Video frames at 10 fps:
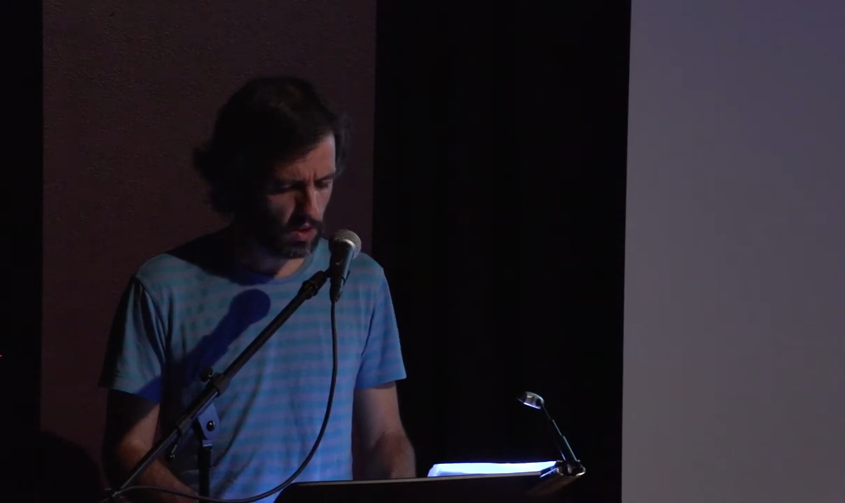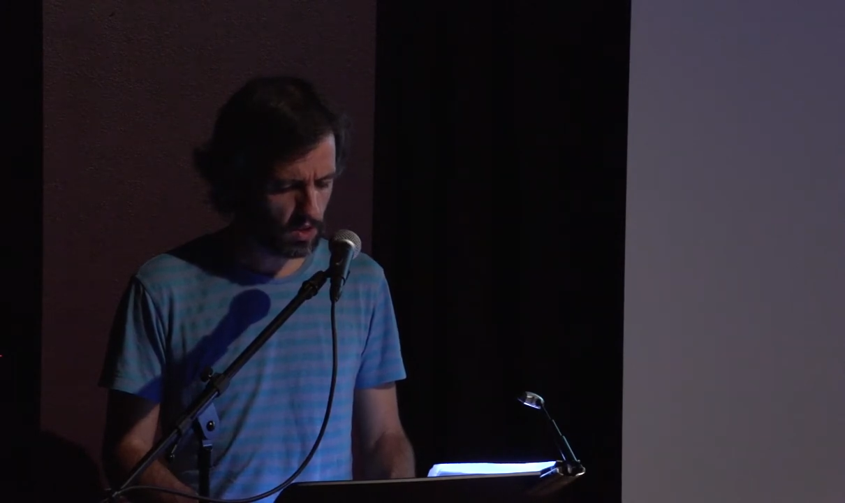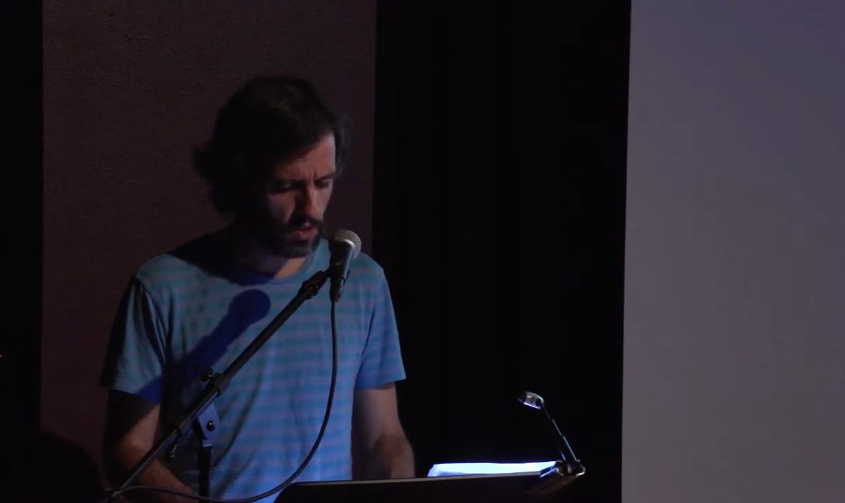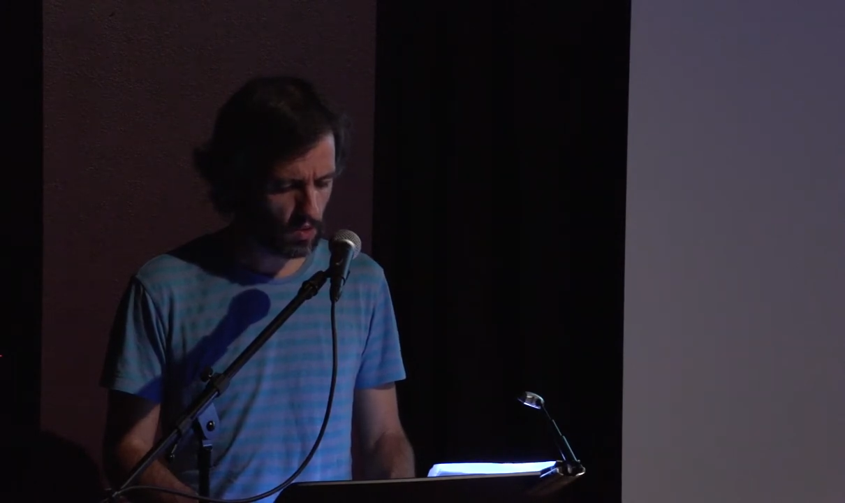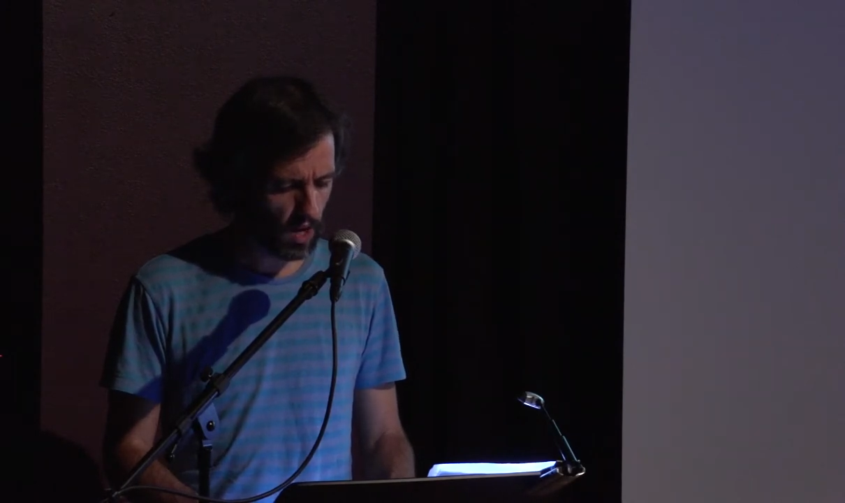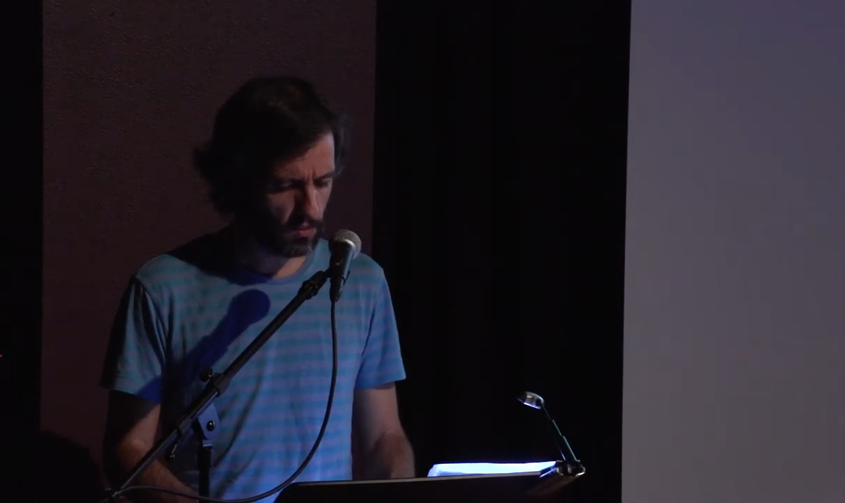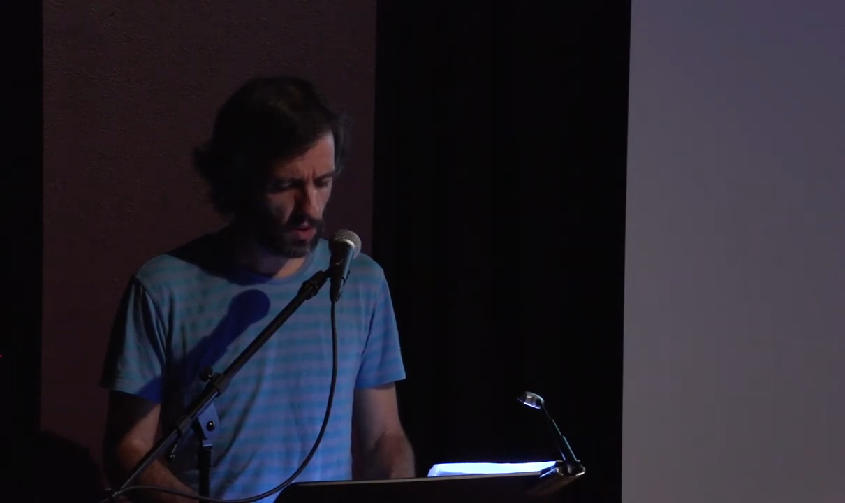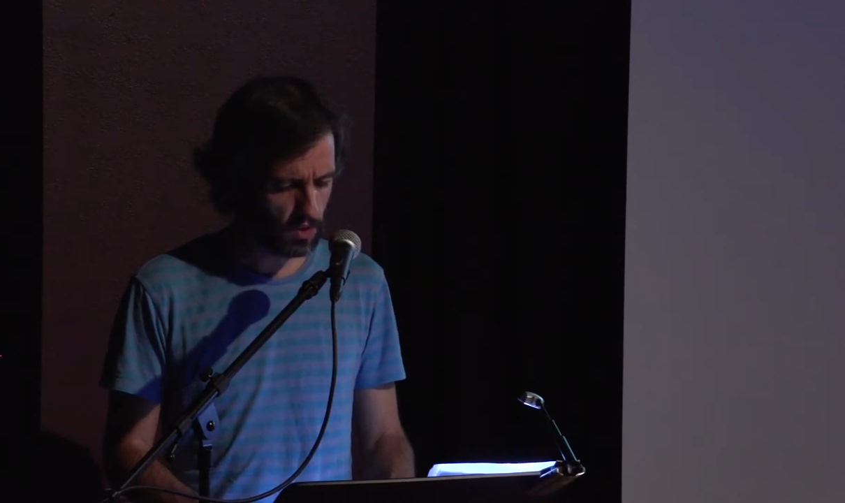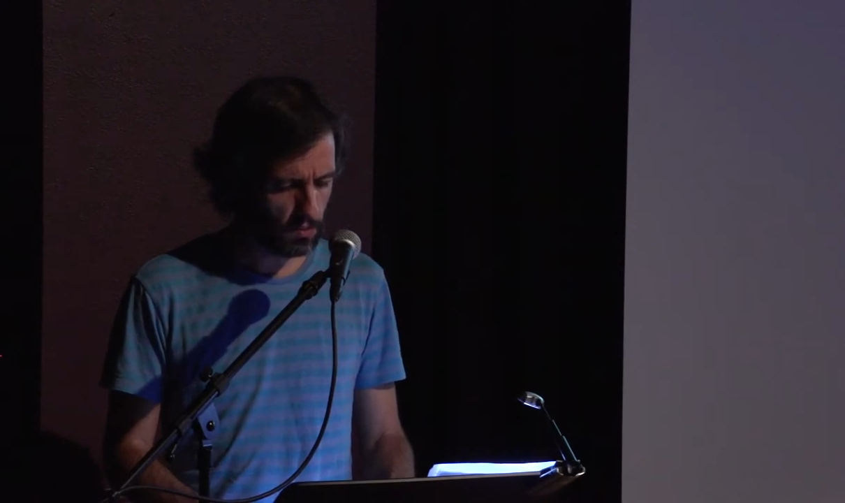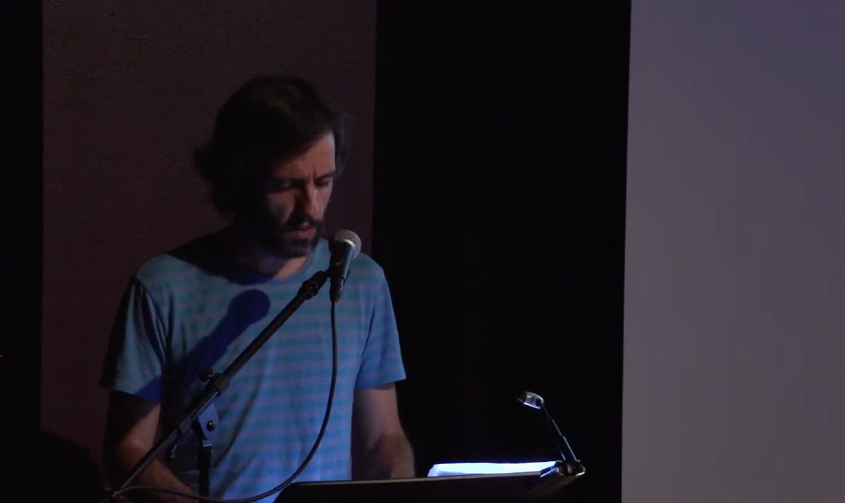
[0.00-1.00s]
described
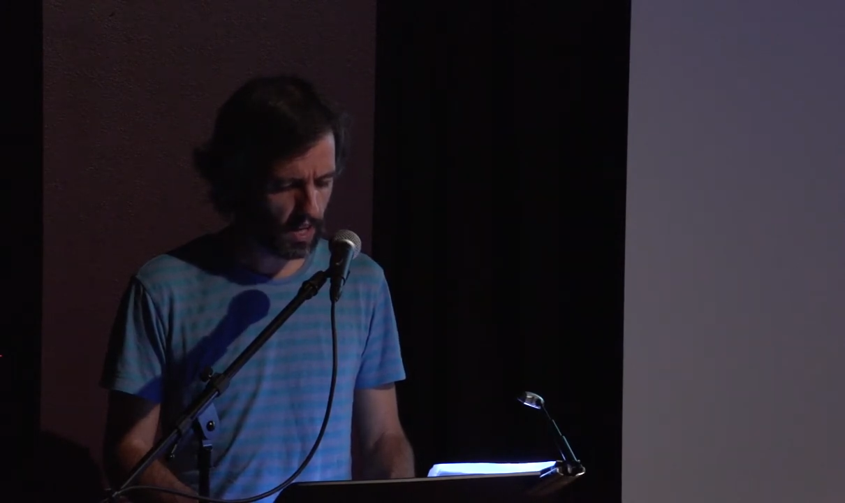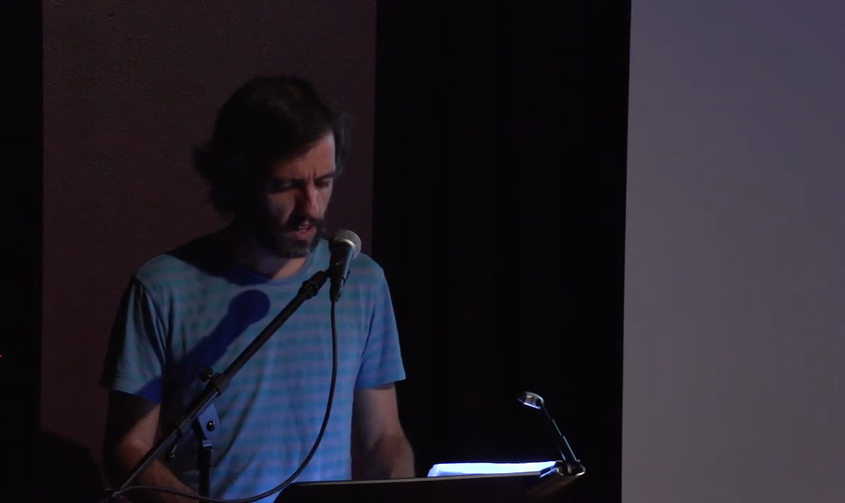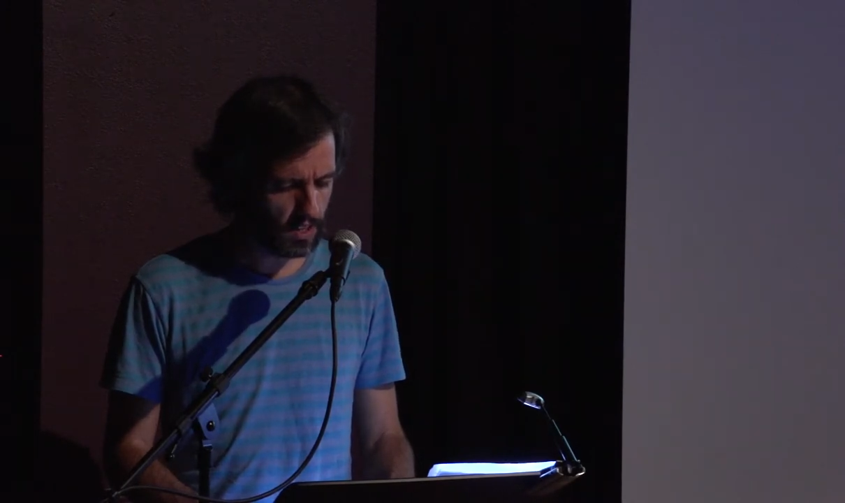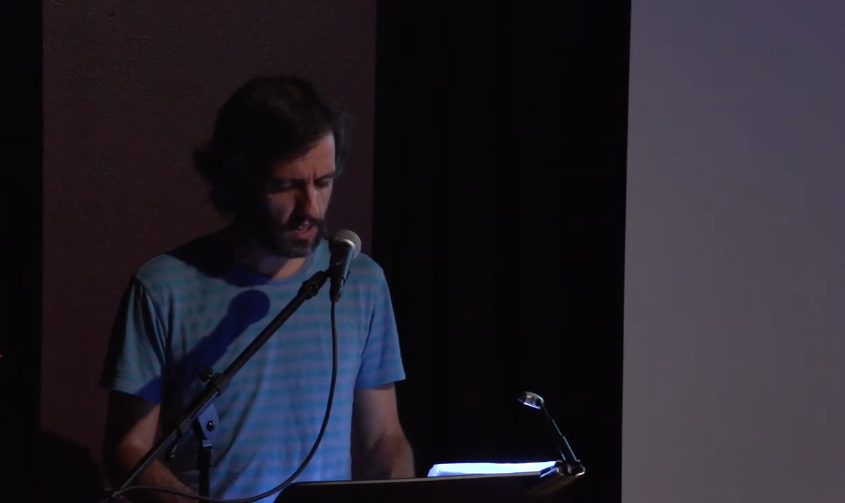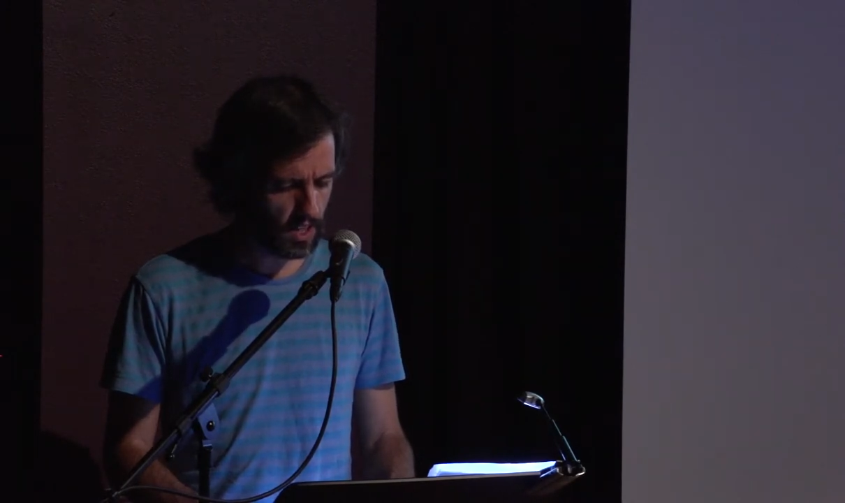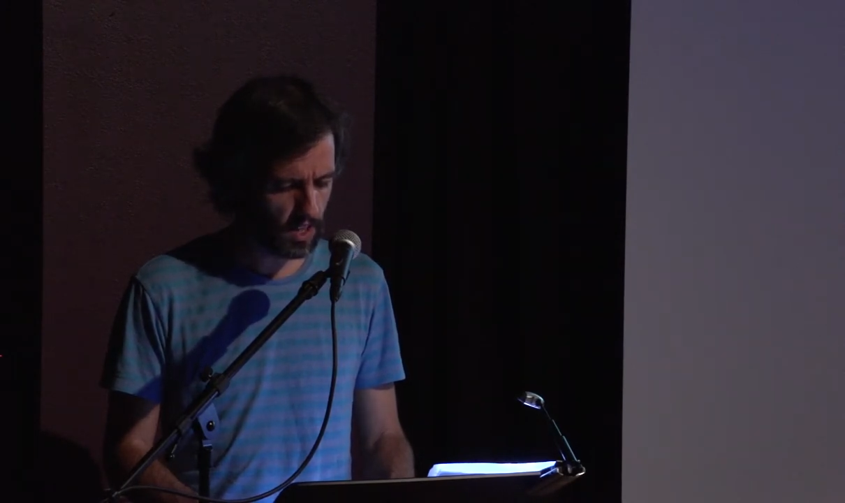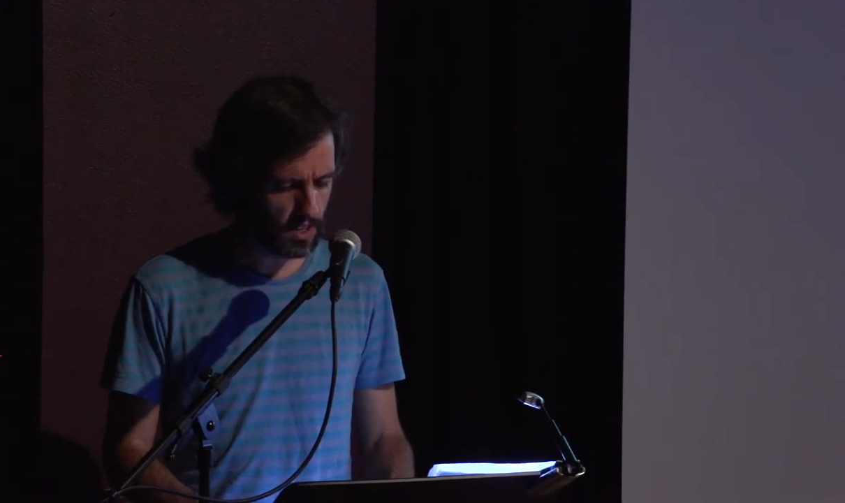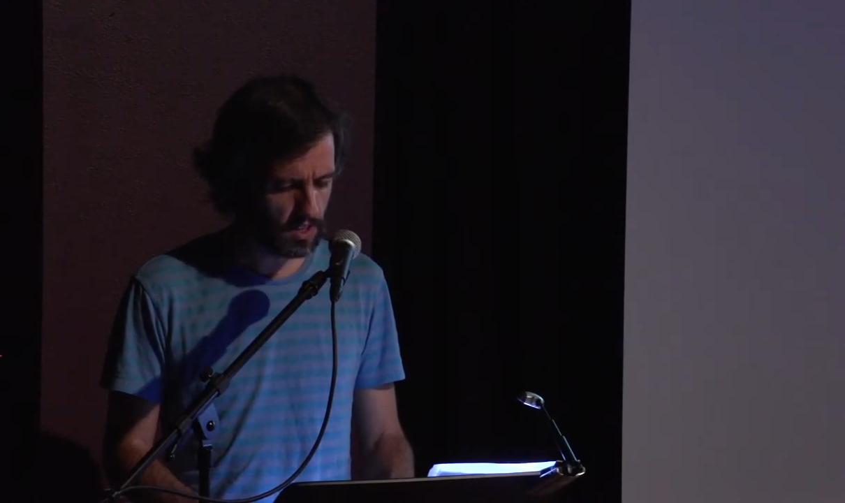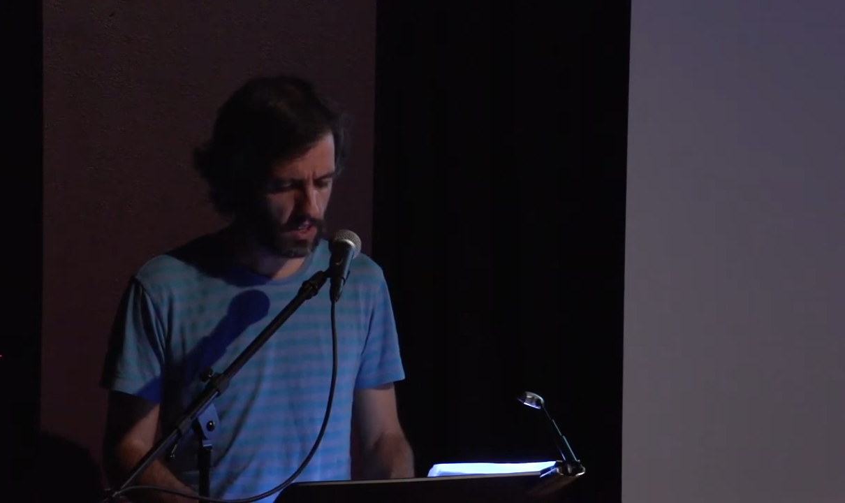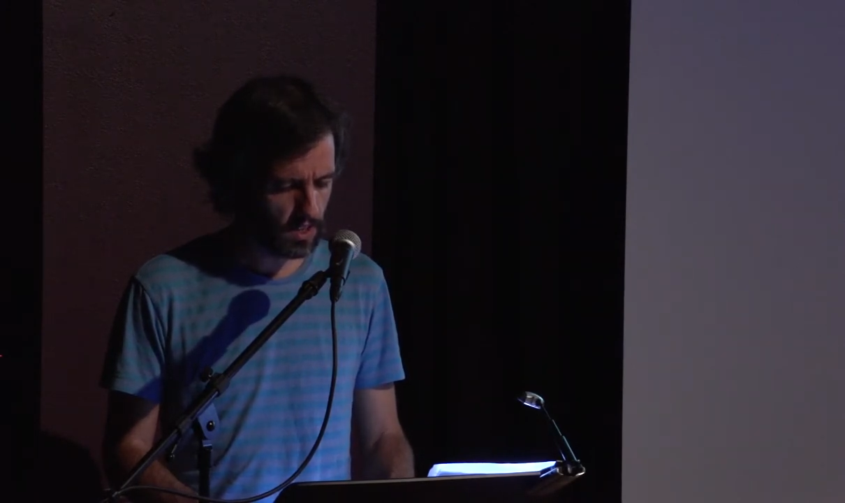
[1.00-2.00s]
on the package
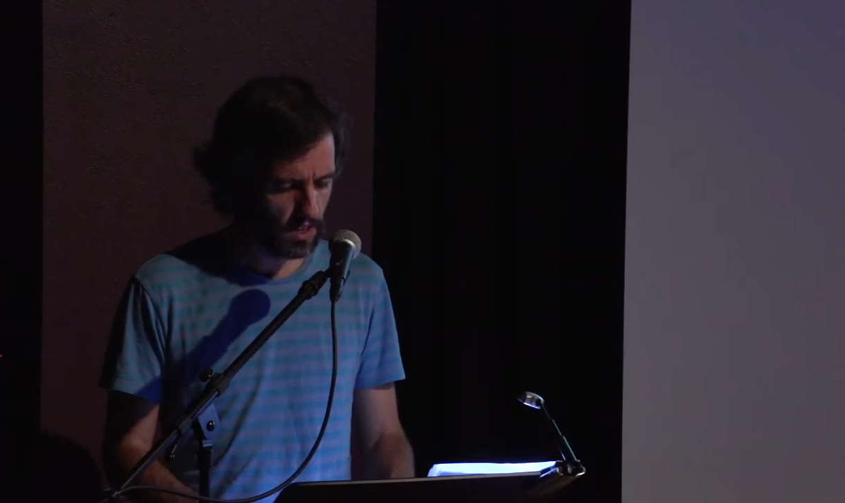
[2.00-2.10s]
as